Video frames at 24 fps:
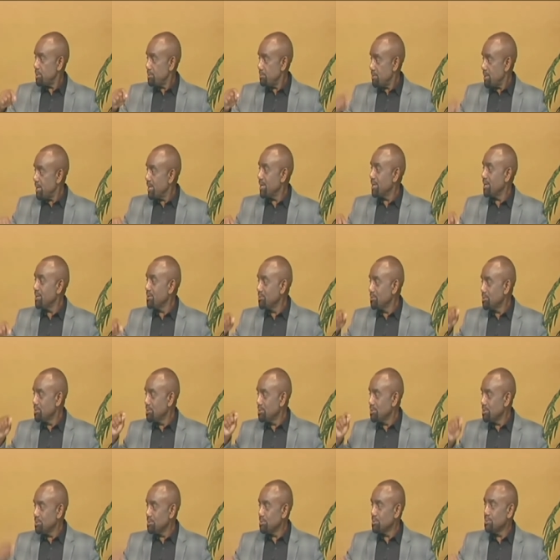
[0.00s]
mind would
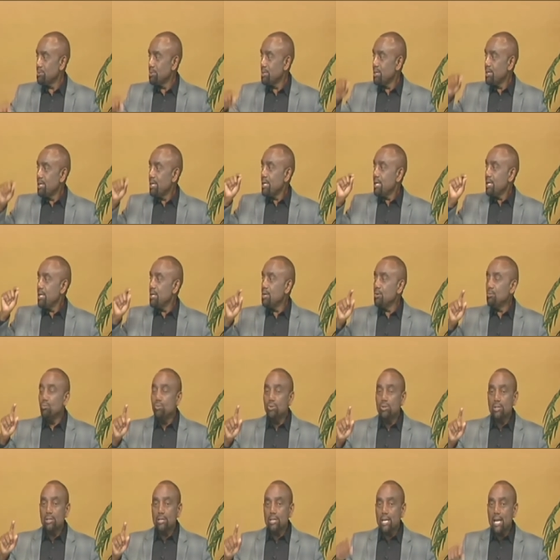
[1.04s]
do. It
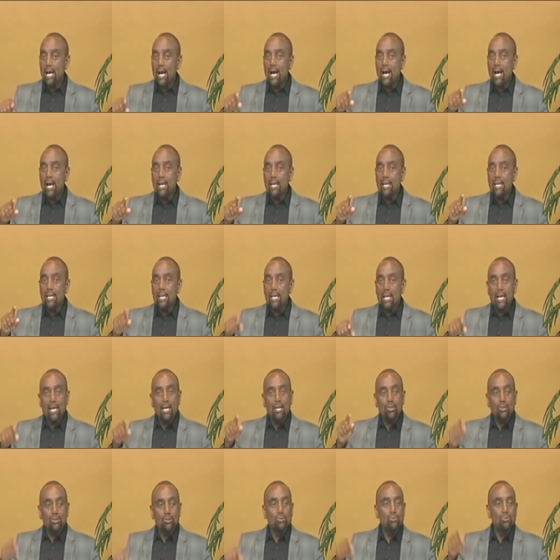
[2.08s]
will not let
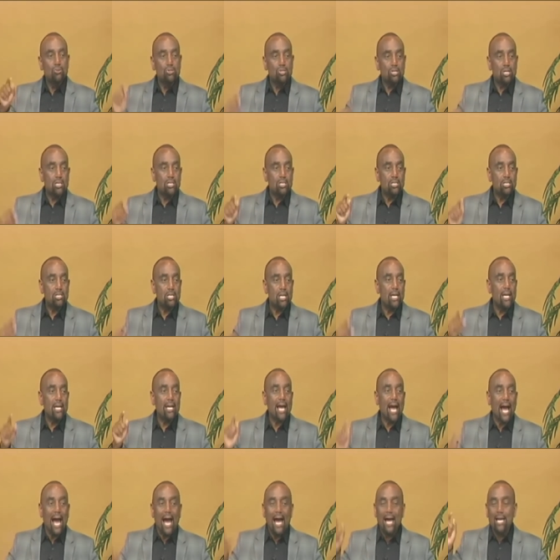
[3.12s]
you just say,
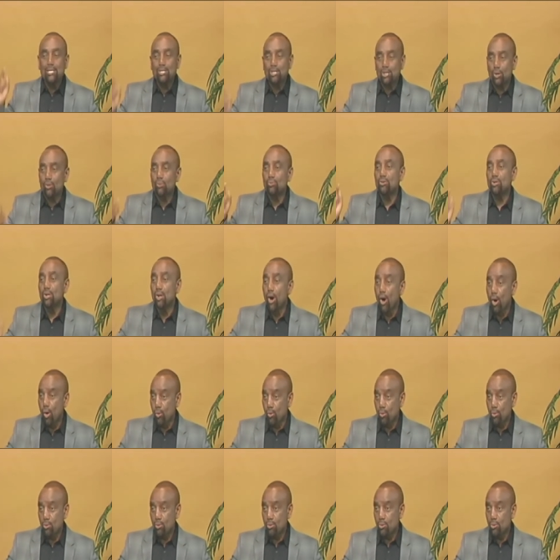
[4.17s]
I don't know.
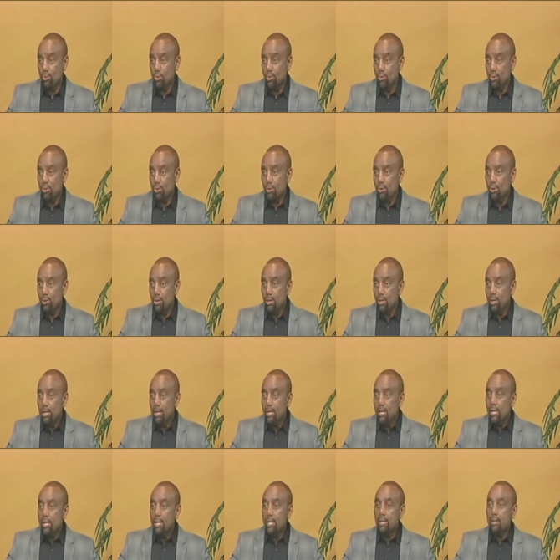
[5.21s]

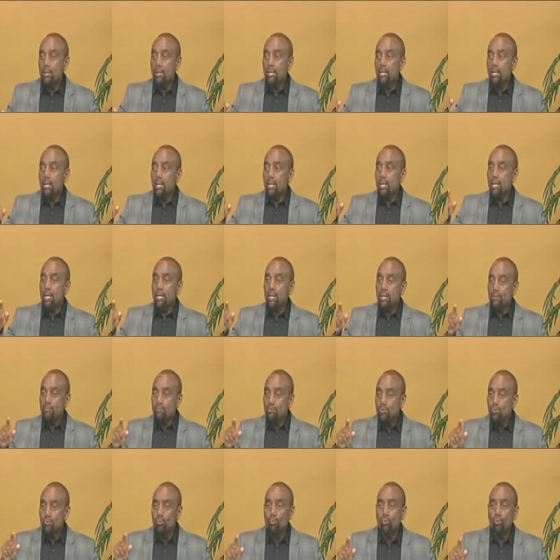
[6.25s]
It, it, if
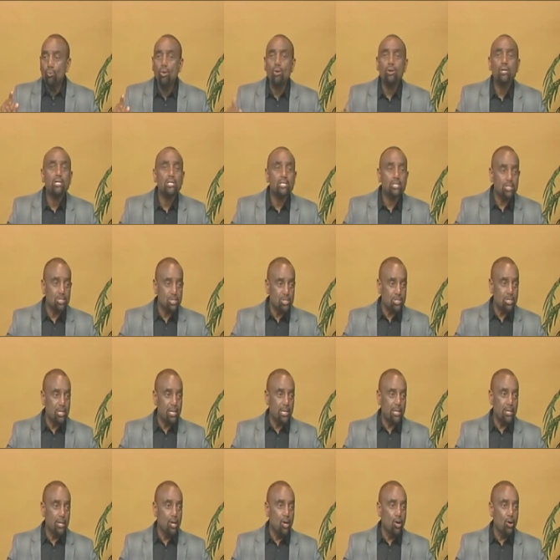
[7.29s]
you wanted to say,
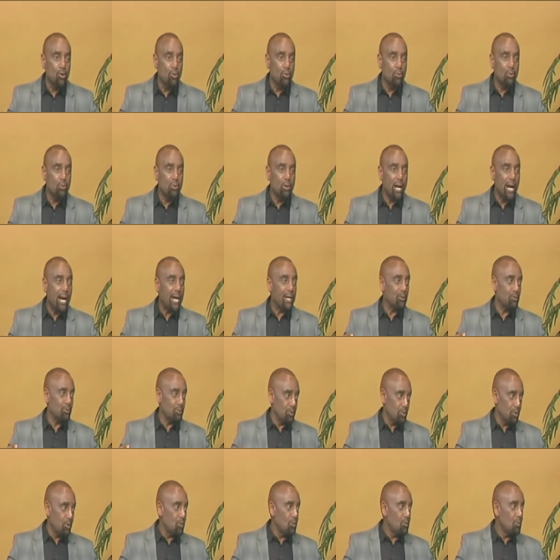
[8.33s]
no, I don't
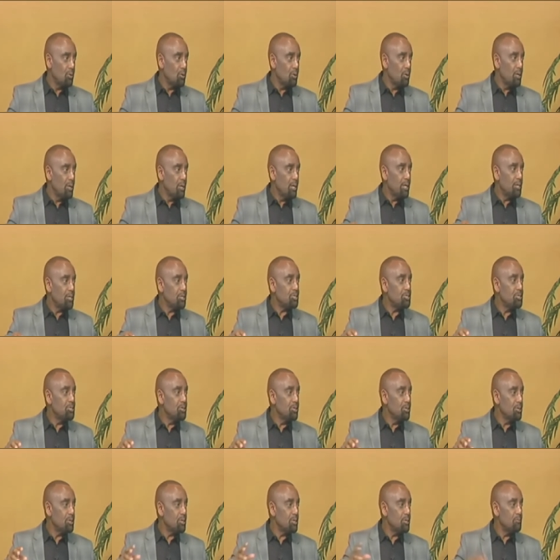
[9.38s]
know, it'll
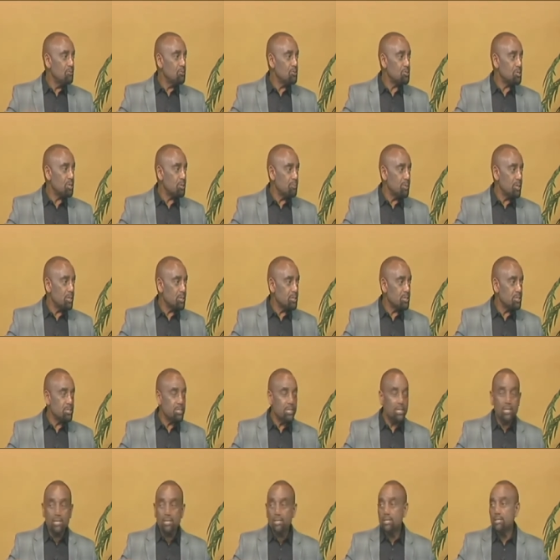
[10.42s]
still give you something else to
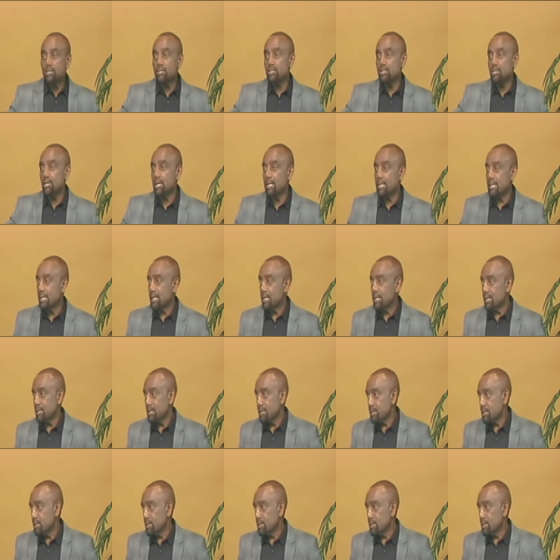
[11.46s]
say, and then you start lying